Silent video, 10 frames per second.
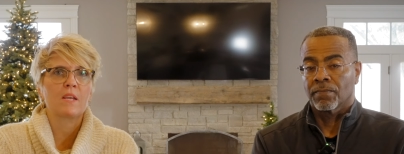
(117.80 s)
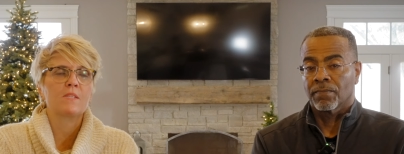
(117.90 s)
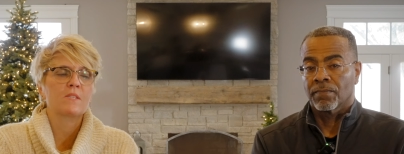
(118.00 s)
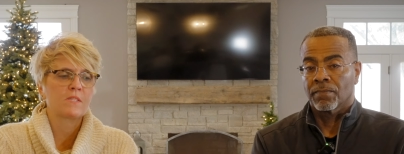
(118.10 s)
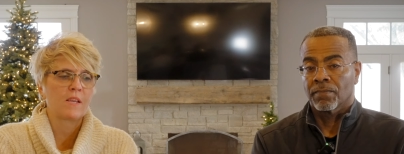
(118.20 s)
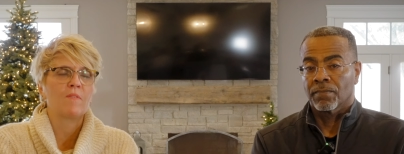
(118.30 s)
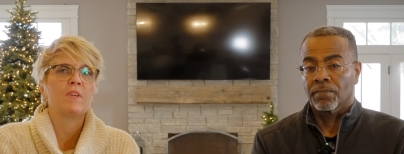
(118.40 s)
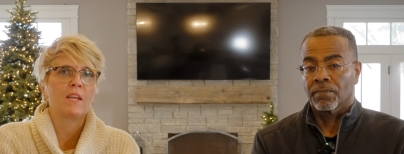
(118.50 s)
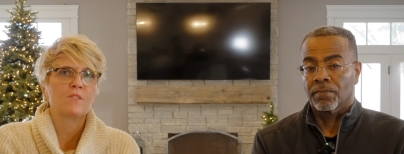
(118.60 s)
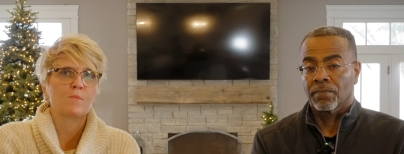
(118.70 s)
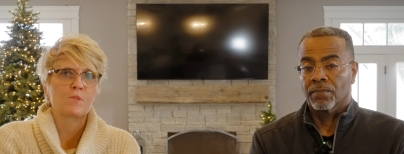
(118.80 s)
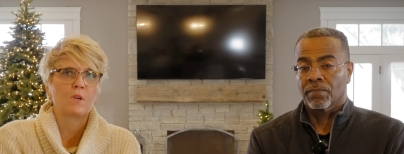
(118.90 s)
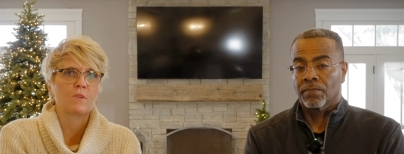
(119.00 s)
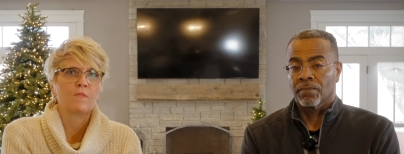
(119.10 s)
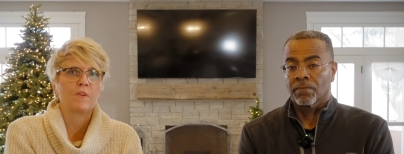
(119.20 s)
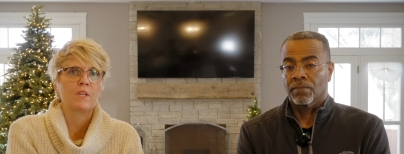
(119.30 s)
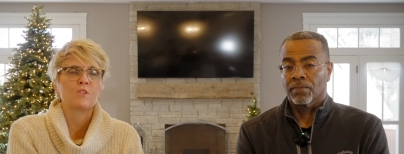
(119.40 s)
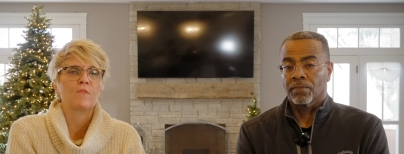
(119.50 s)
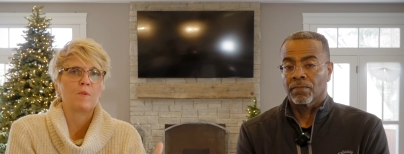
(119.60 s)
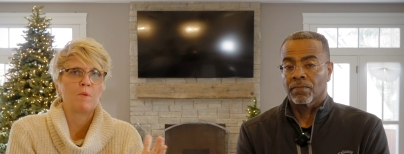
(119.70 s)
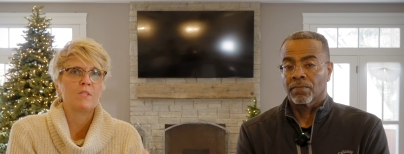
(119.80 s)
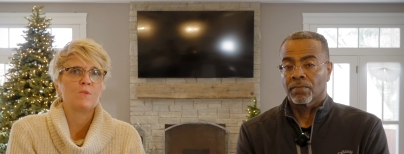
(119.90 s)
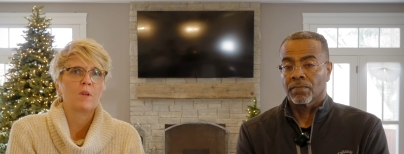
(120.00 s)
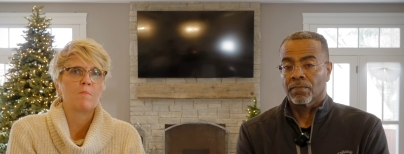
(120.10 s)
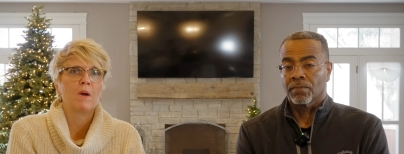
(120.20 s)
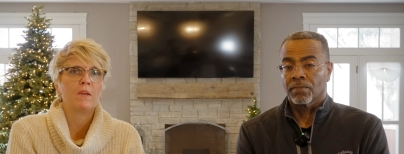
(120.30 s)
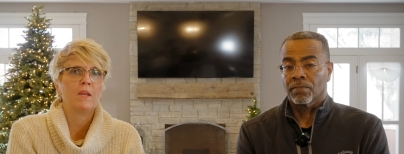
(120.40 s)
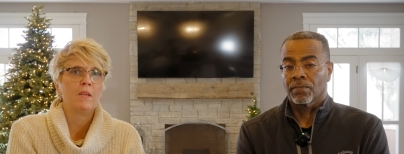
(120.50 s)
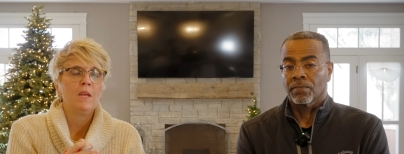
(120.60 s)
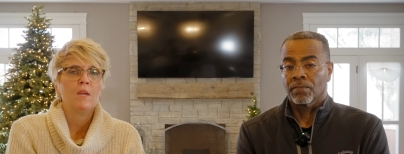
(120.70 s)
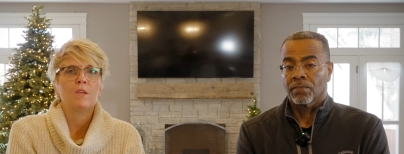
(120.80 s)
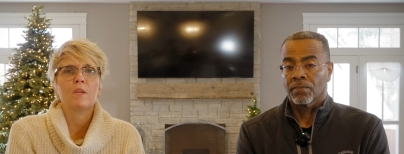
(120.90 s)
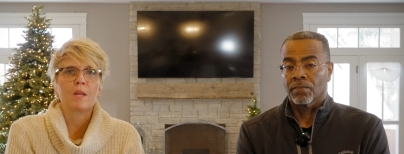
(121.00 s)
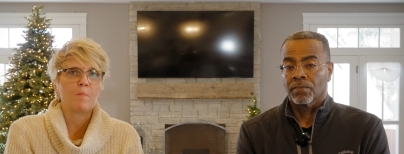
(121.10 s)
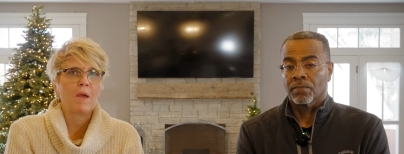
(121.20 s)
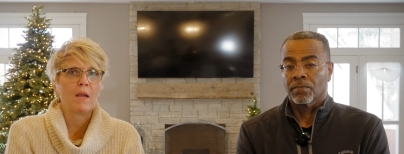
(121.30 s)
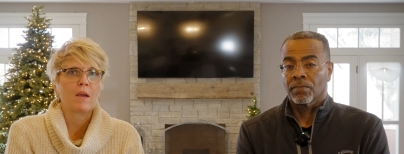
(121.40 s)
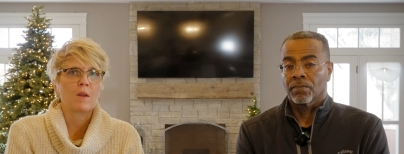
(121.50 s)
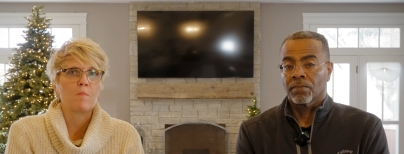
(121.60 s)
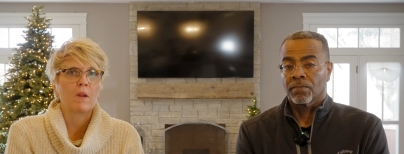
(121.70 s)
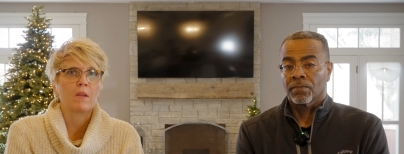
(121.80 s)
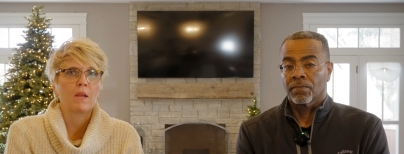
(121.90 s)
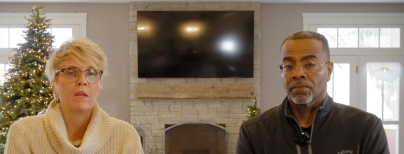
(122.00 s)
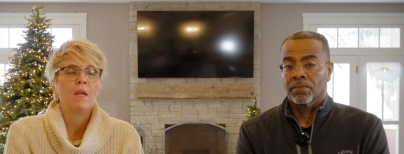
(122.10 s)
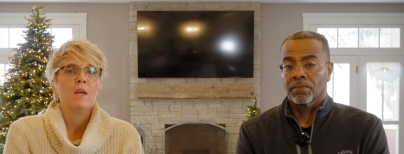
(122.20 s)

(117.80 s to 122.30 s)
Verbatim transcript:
Speaker 1: days, it's 7 days from start to finish. If he meets you on a Monday, you get it back on a Monday.